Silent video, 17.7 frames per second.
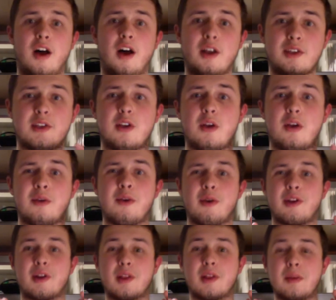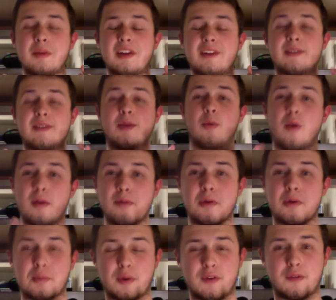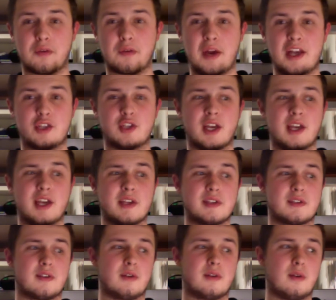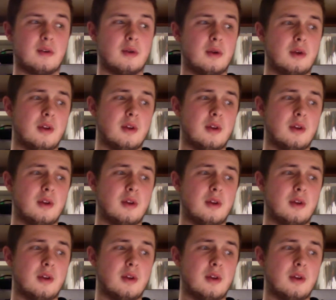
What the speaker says: Also, I'm going to limit it to one book per franchise, so